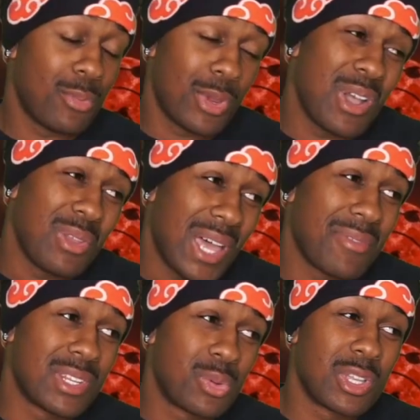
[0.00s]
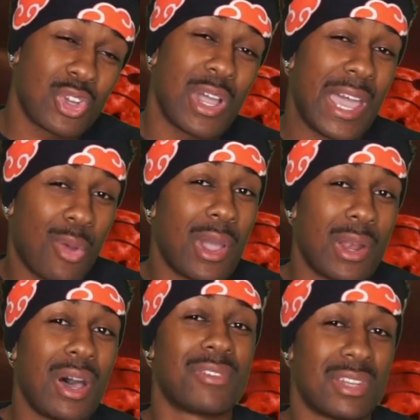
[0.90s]
we go live on Twitch quite, quite
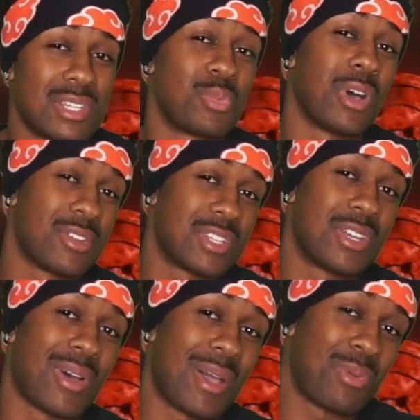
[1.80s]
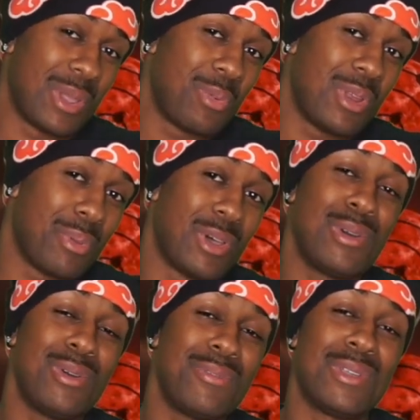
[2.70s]
often as well, so I, it would
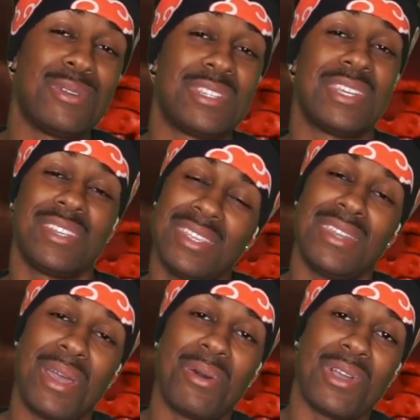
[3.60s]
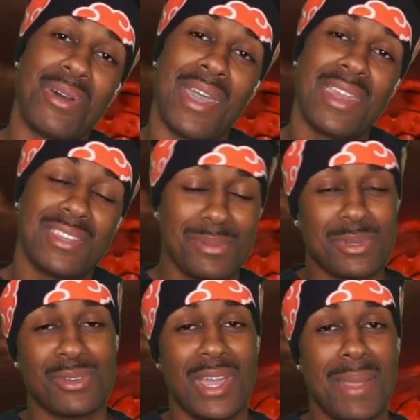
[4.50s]
behoove you to, you know, go ahead and
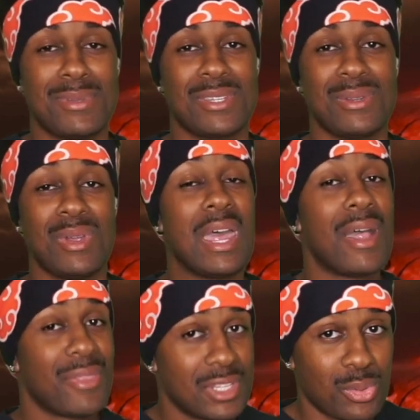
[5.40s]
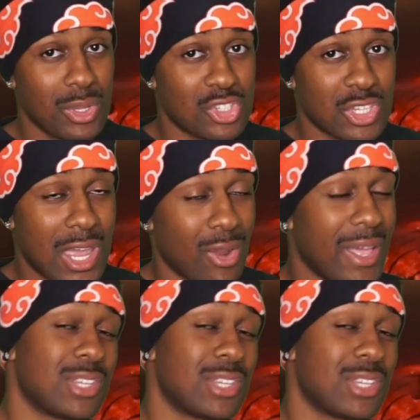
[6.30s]
subscribe to the Twitch channel at